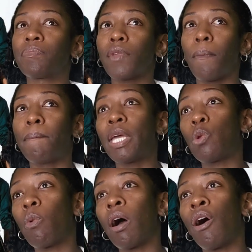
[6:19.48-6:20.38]

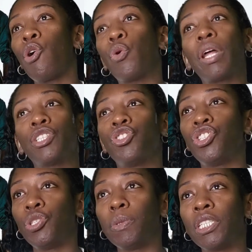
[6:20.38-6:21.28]
Meanwhile, Greg is
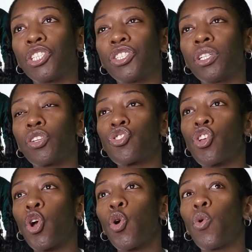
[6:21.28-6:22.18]
Jewish.
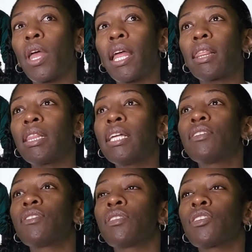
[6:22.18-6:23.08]
So it leads
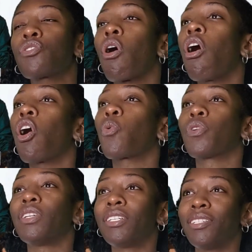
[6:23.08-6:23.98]
to this
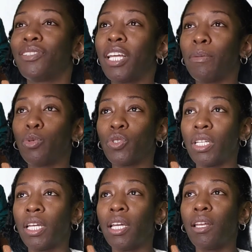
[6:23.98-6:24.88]
awkward dinner table
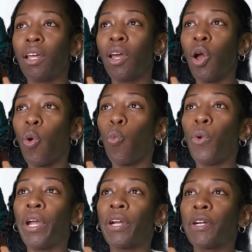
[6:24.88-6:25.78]
scene
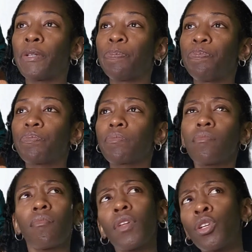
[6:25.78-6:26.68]
where
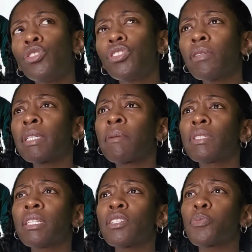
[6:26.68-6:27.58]
you sometimes see
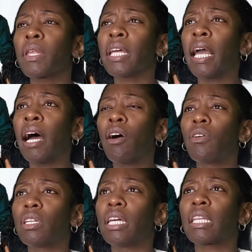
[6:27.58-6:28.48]
this play out
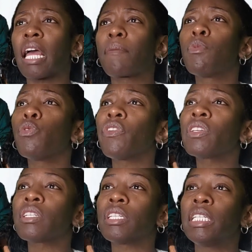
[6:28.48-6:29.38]
in, like, movies
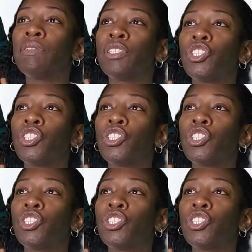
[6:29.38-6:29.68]
and TV